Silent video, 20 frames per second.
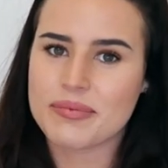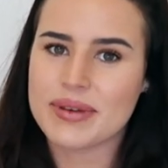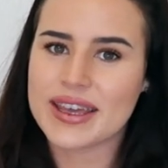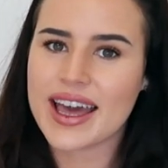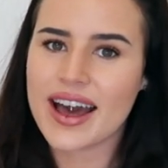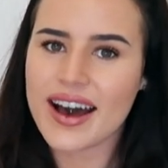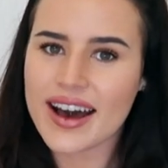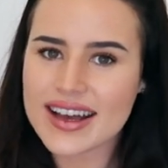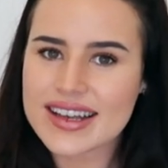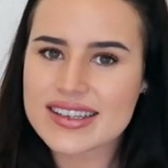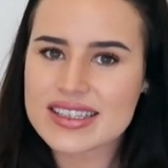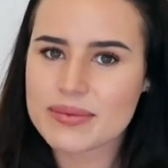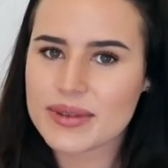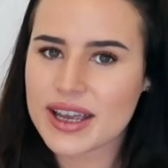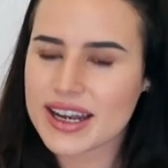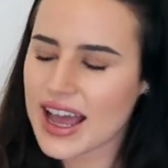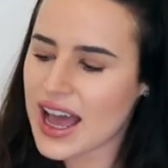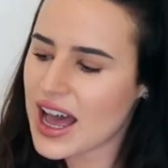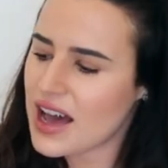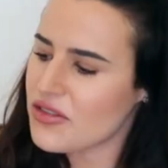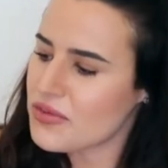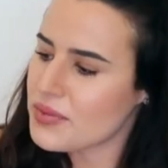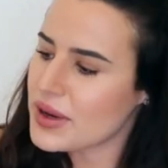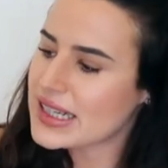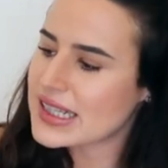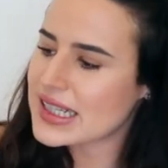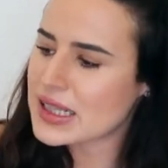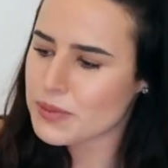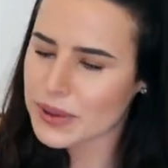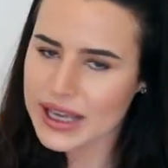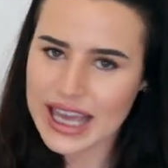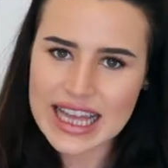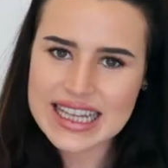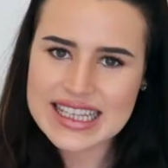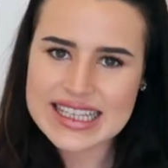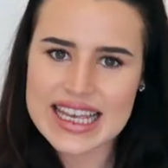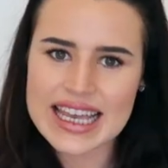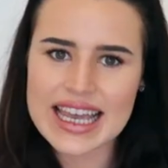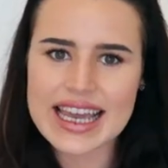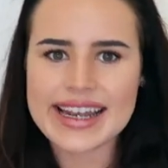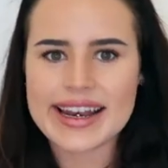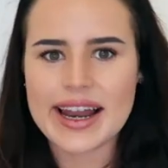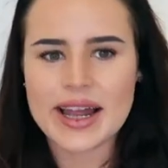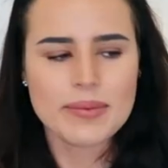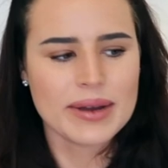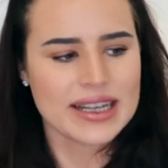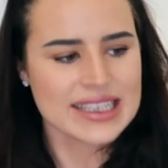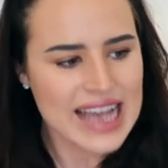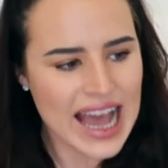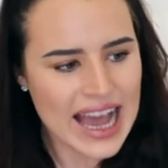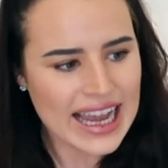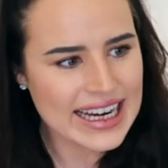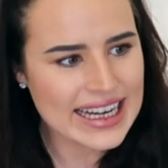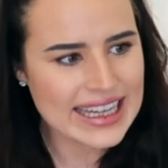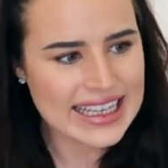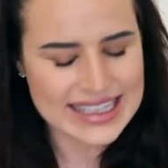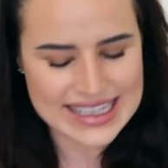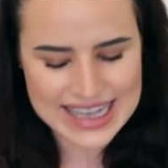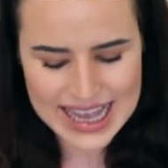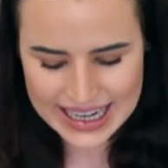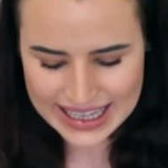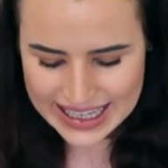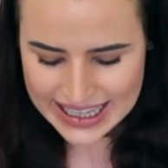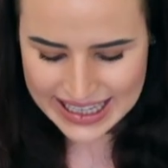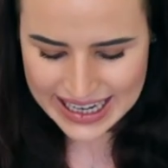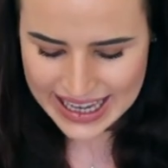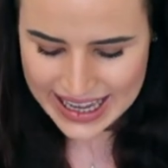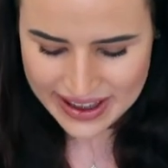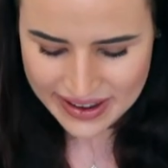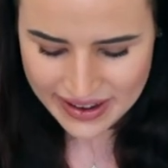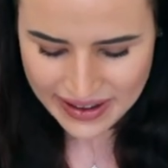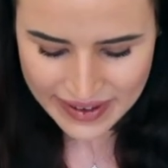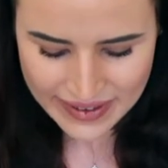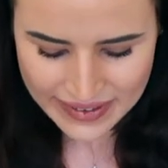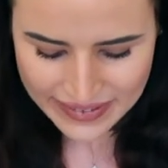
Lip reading: because I'm gonna have my spaghetti and like my tagliatelle in it.